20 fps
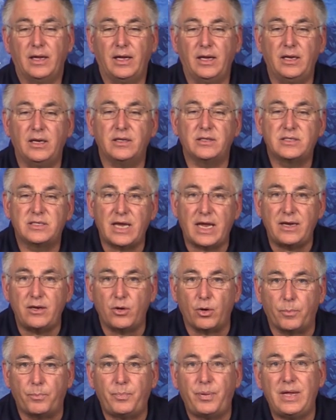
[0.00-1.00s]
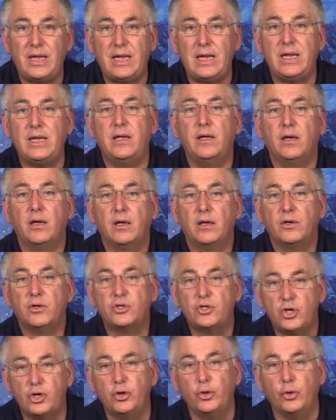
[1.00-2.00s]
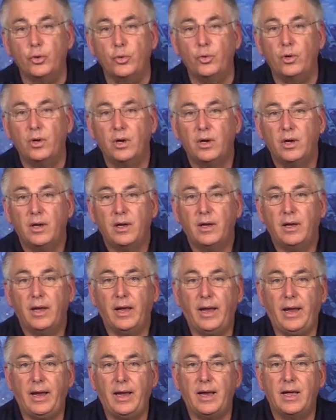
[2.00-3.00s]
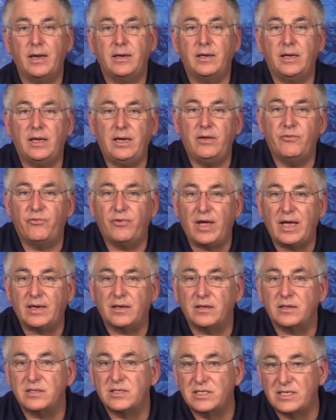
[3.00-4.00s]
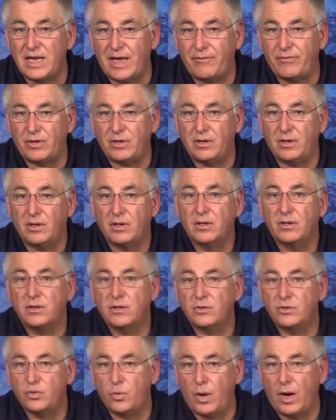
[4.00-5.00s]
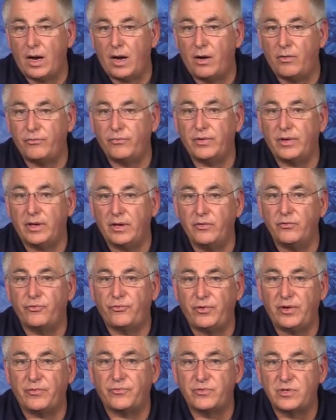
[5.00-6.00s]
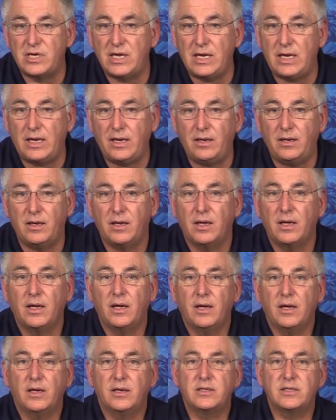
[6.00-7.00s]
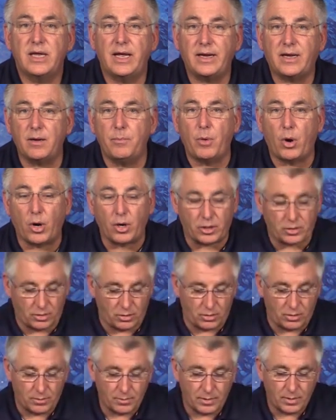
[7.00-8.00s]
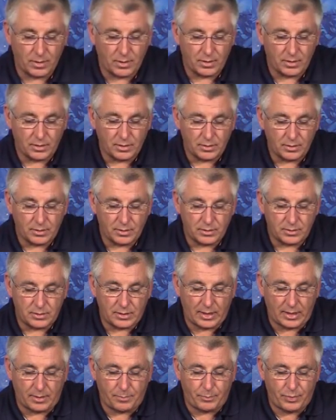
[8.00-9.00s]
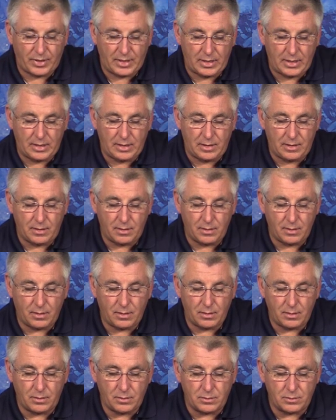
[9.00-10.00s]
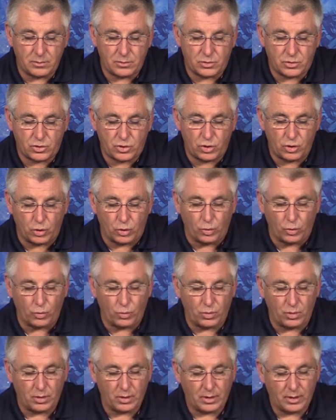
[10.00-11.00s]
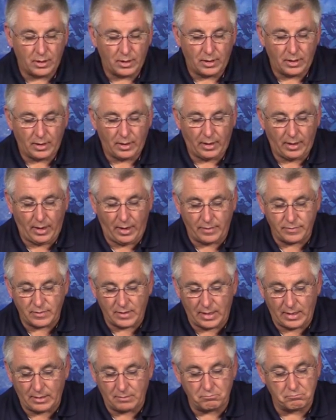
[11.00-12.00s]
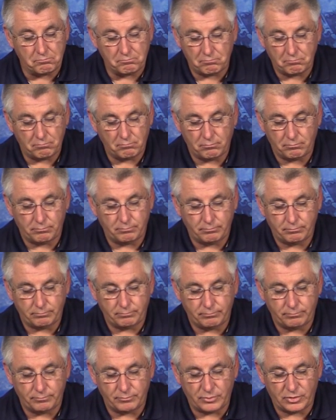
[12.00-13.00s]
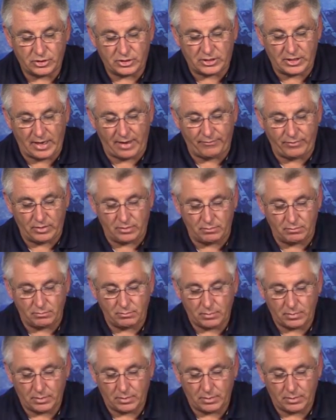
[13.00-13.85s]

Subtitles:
and then say you're P2 and event 7, 12, and 15, take a mark, take P2 and then 7,